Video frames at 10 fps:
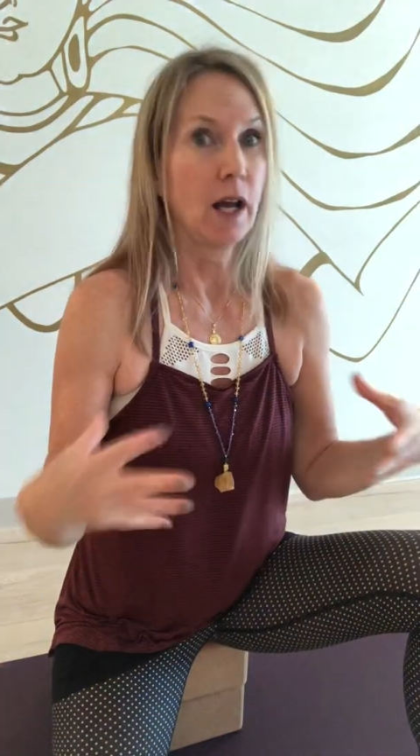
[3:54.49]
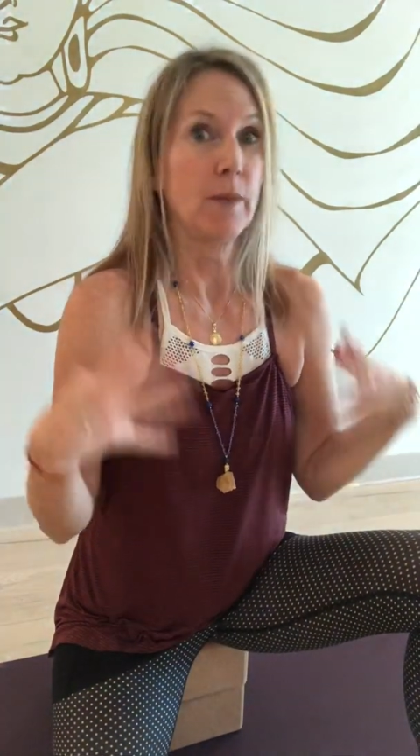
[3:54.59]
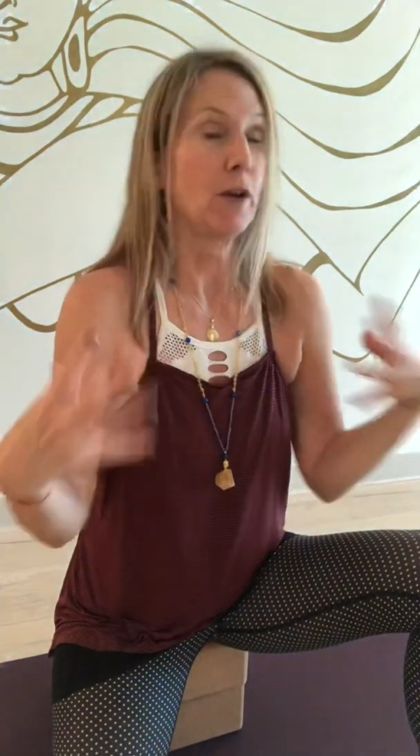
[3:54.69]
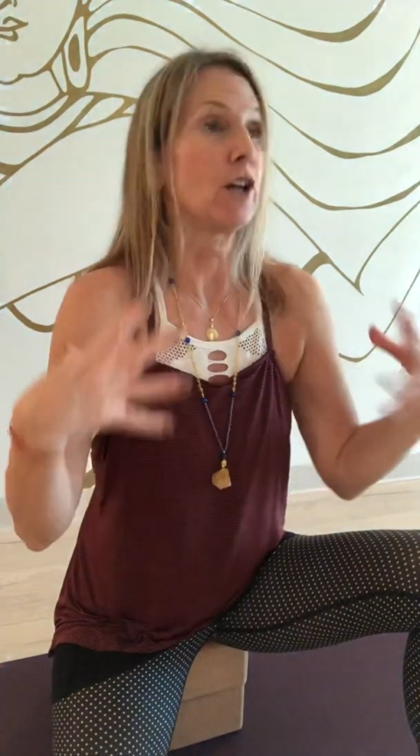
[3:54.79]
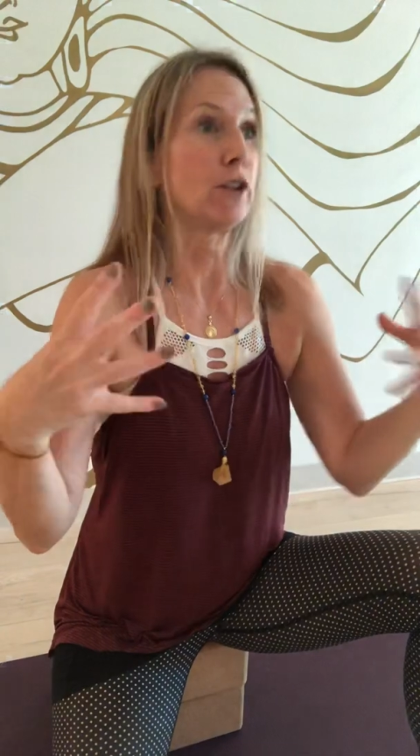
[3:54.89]
I'm
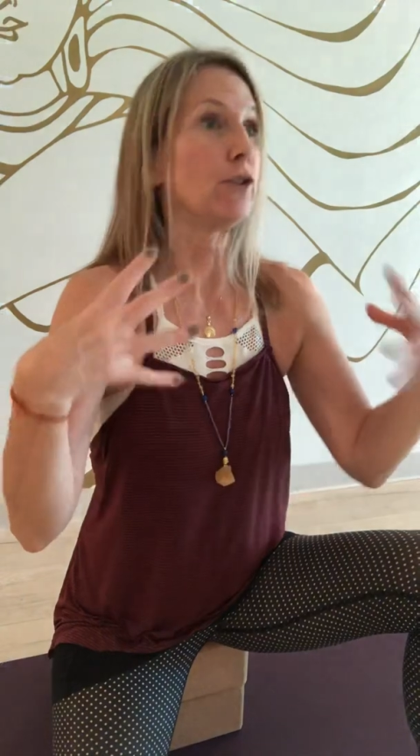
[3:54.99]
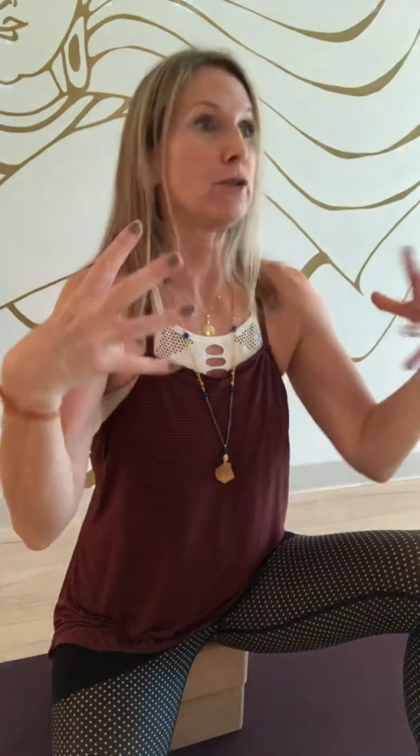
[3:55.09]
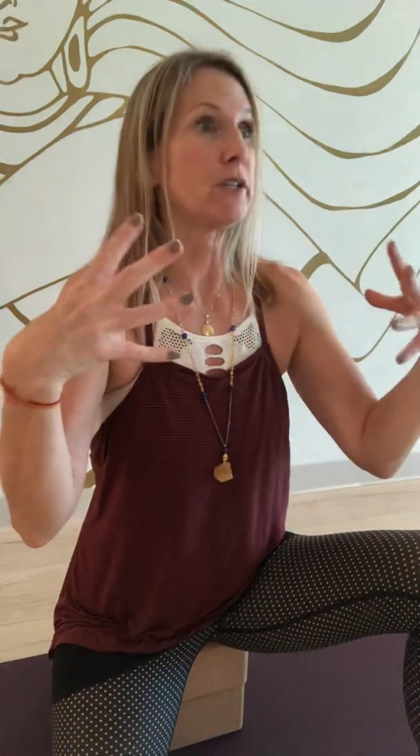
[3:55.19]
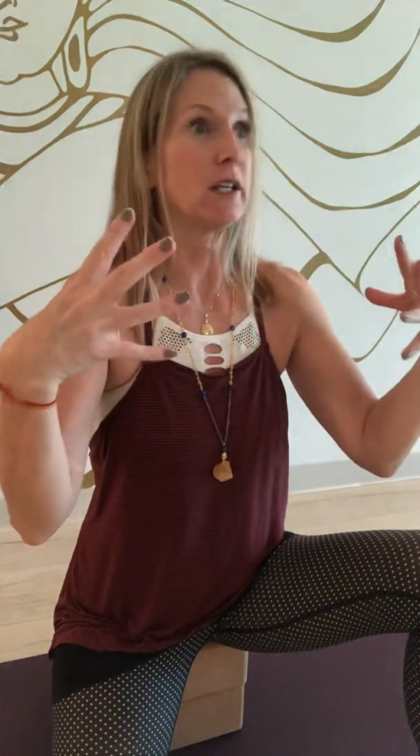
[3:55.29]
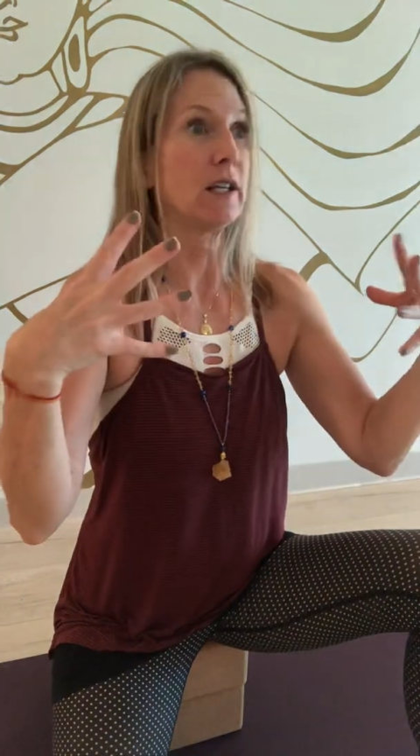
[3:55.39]
not
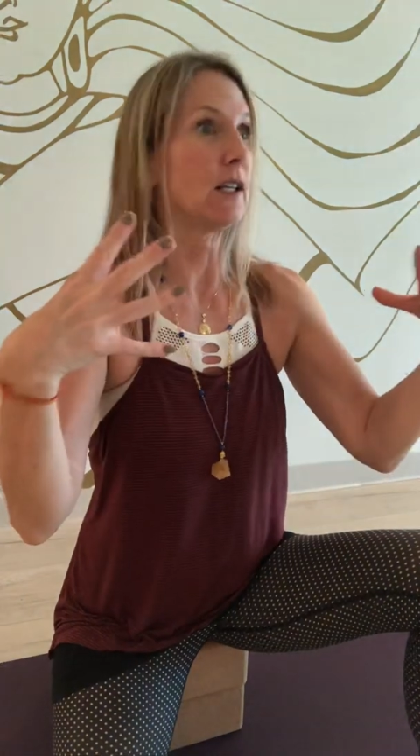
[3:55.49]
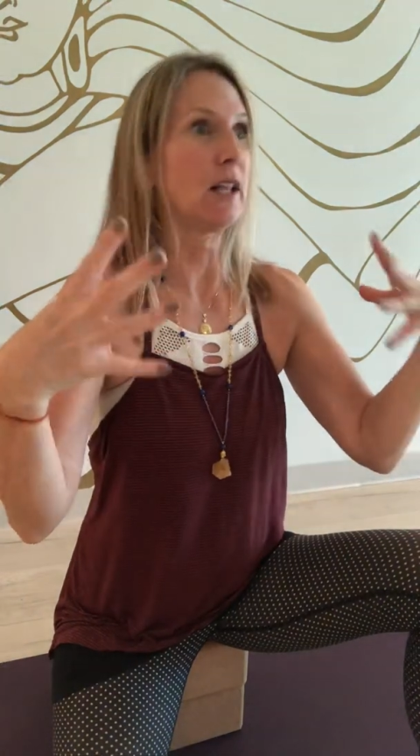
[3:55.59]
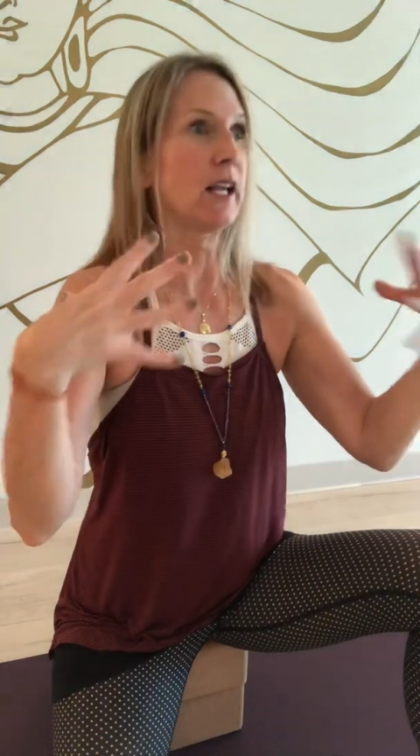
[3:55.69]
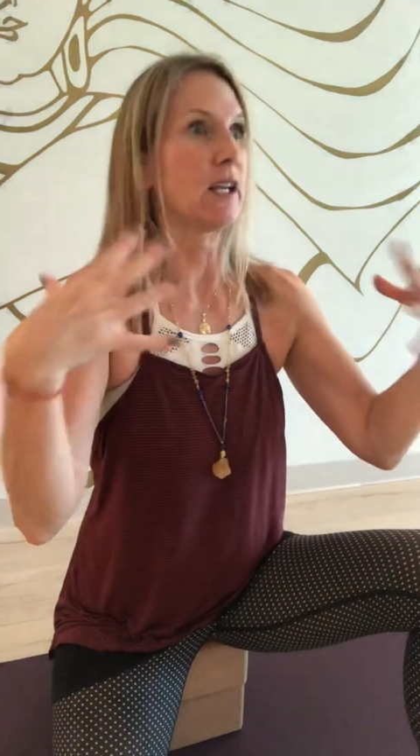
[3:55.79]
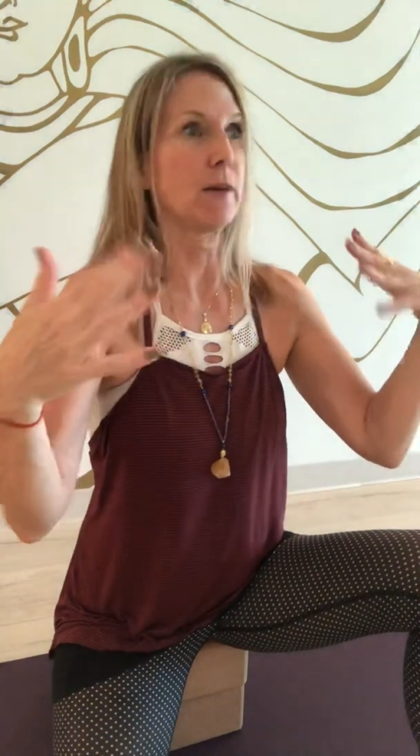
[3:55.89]
losing
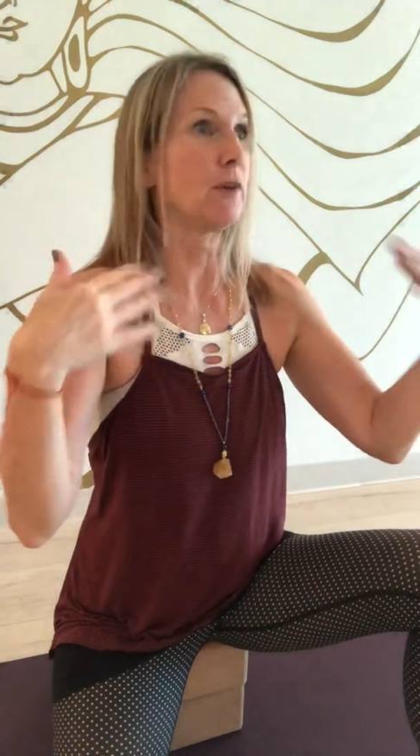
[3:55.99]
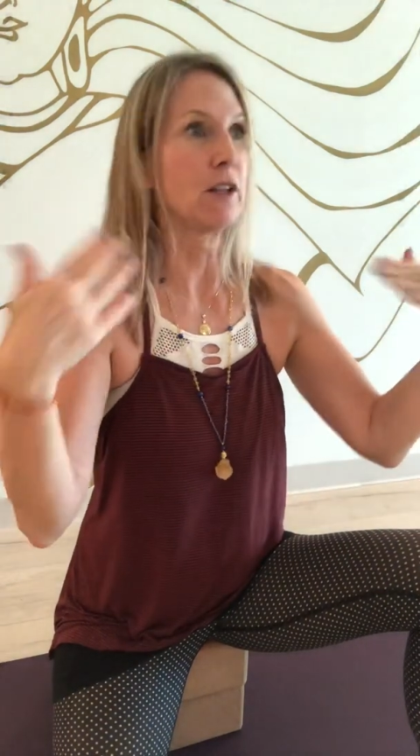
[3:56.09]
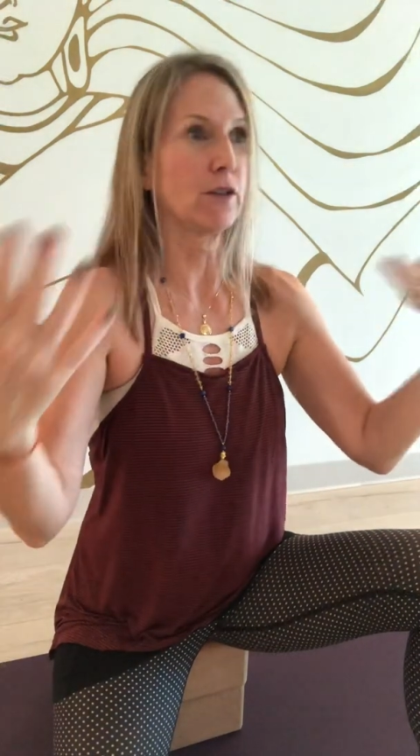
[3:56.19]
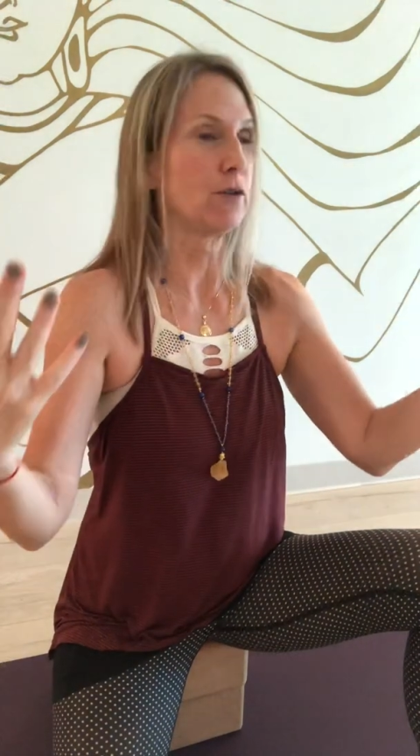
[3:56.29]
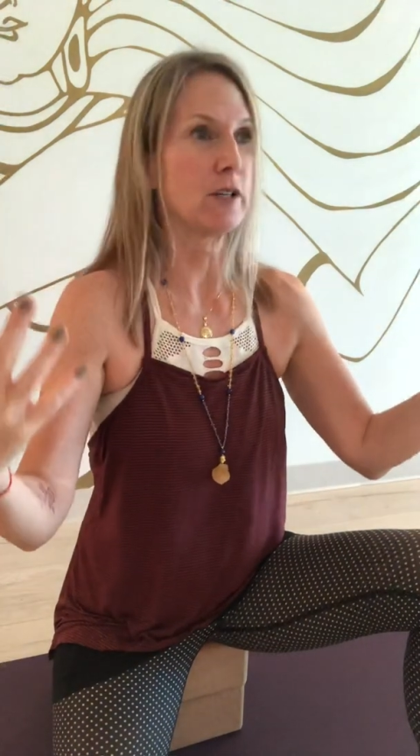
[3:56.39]

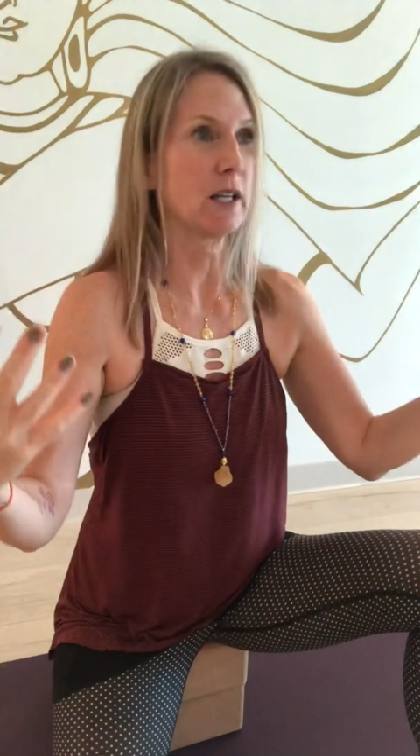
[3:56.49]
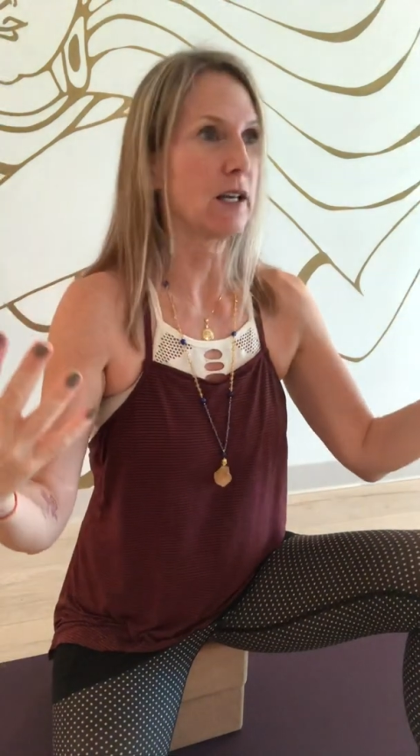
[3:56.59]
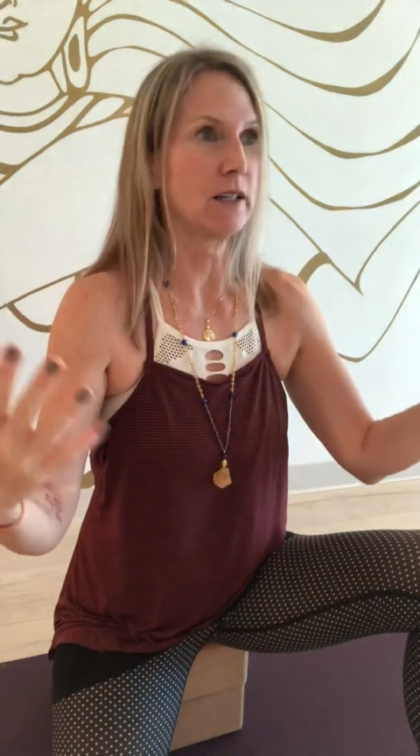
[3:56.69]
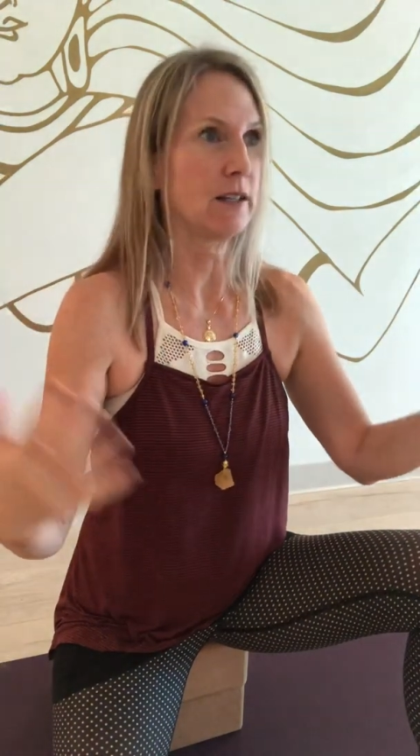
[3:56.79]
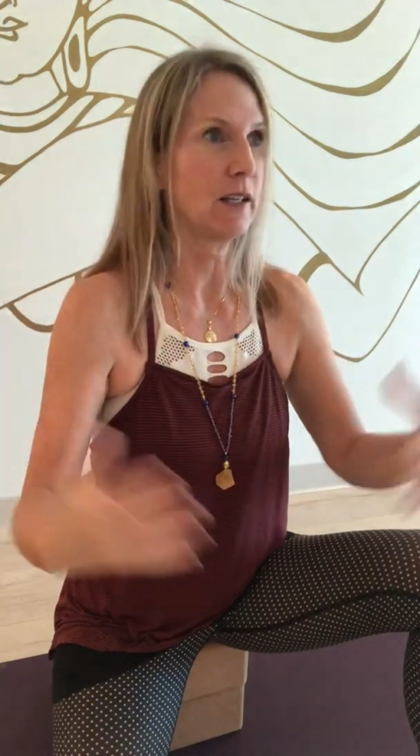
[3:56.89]

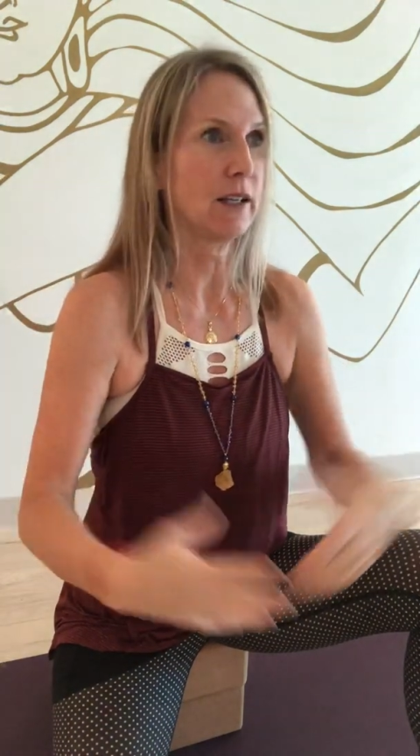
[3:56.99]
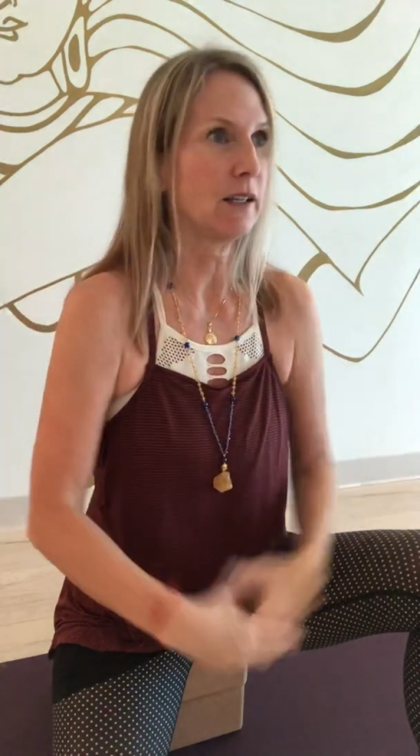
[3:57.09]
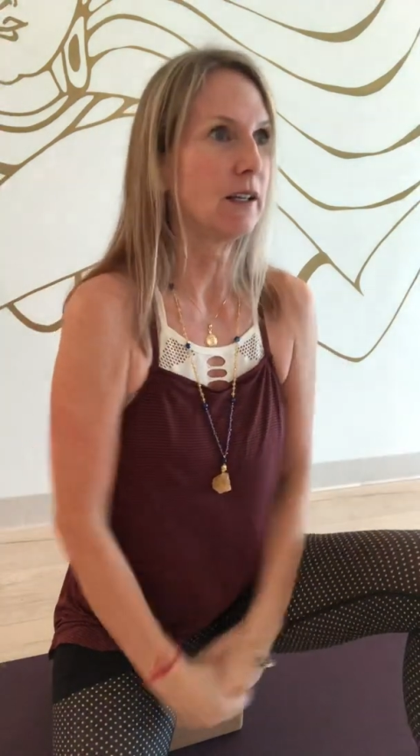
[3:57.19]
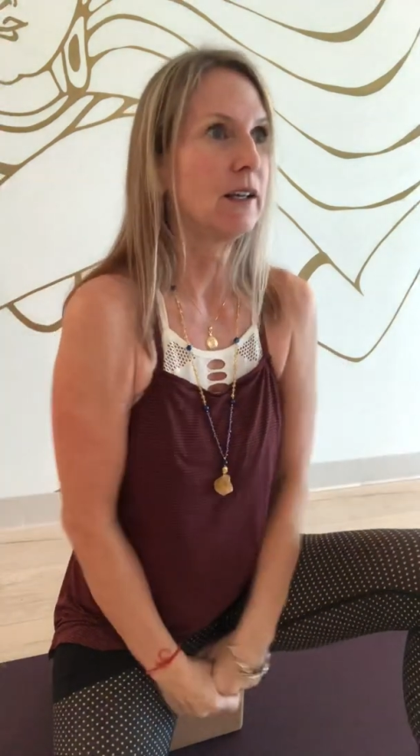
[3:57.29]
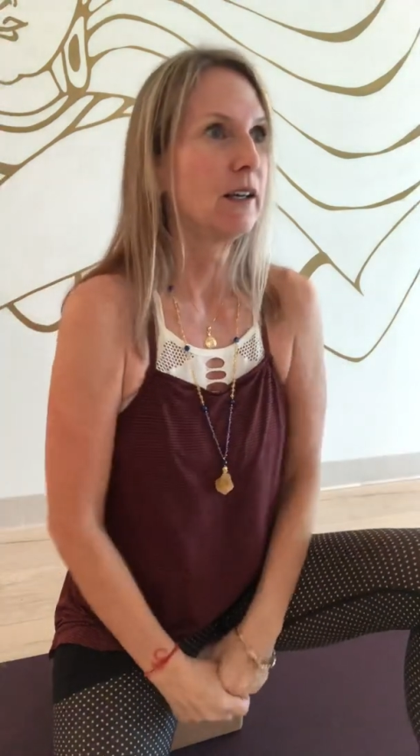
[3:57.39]
anything.